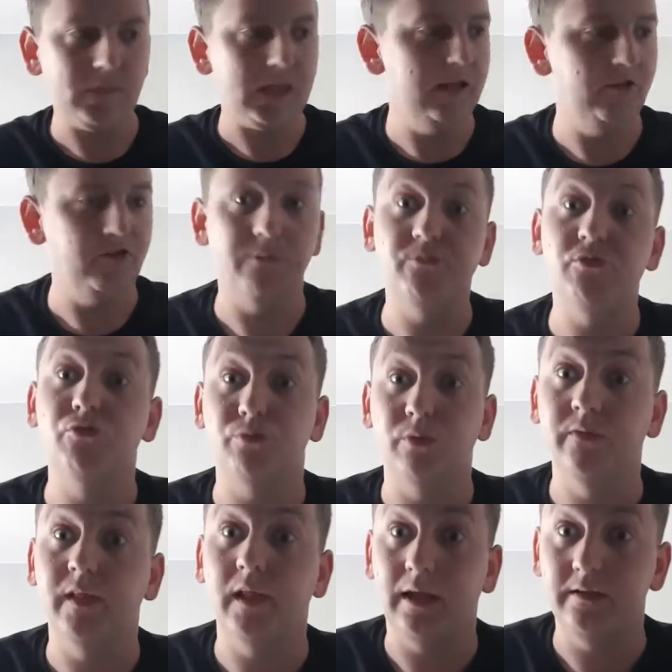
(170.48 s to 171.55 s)
in terms of screwing
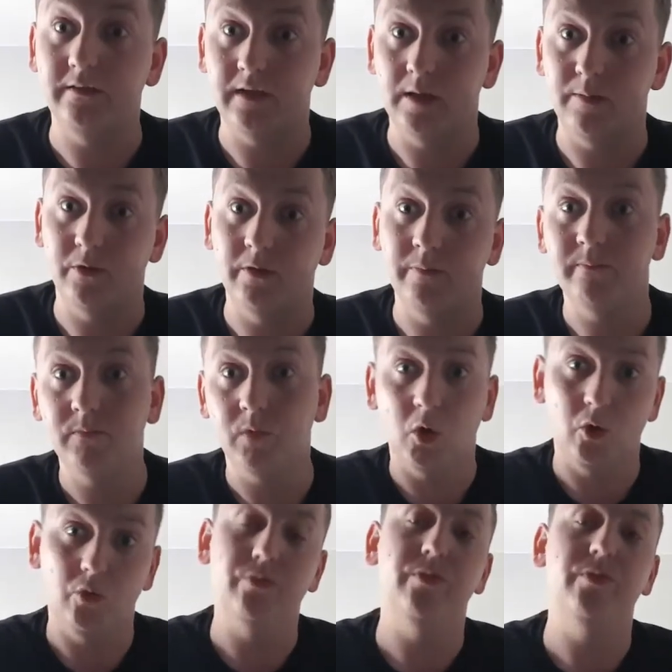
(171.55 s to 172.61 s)
the lightsaber,
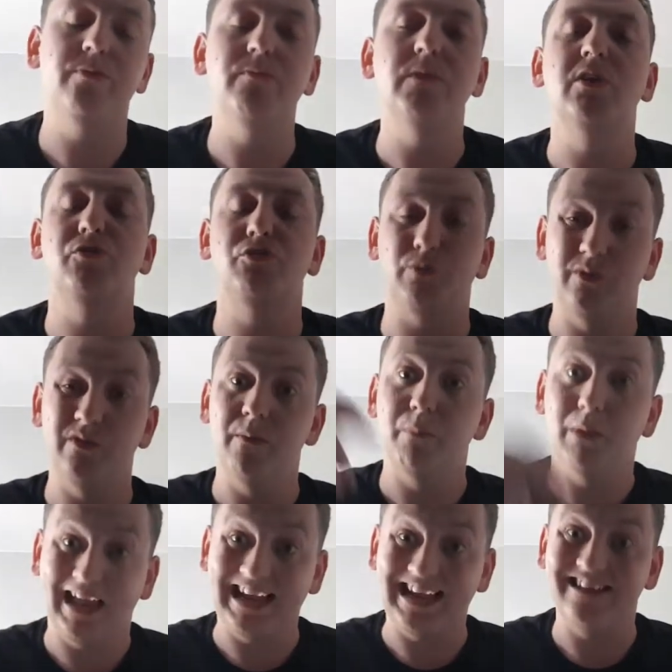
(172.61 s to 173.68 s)
or screwing the
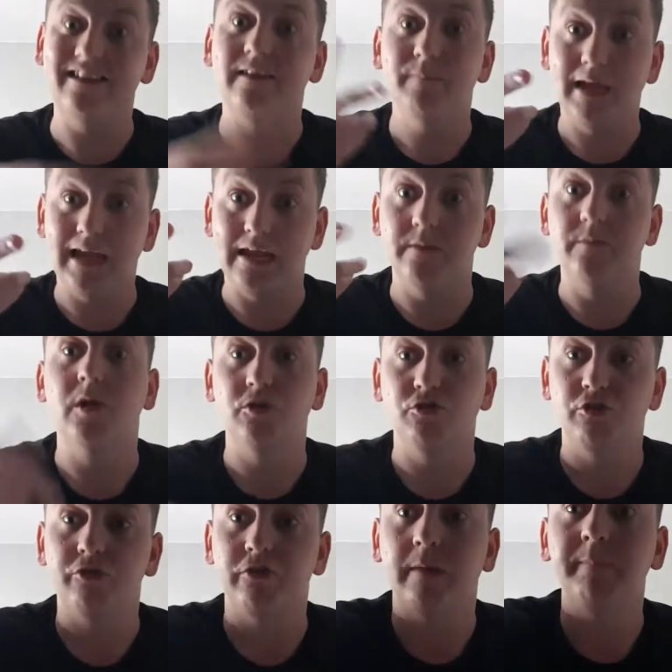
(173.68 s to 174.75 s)
blade in, I should say.